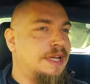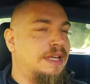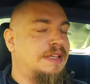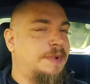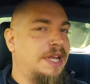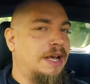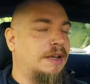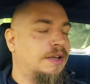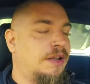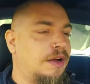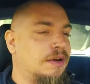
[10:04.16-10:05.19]
yet to be
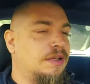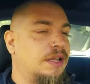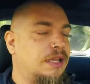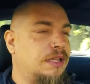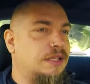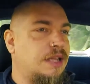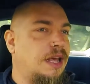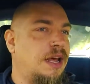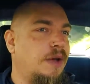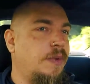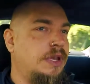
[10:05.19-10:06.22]
unlocked in this
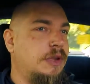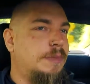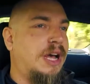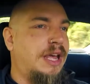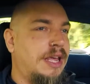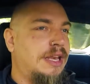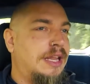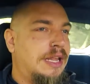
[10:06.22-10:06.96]
car when you buy it.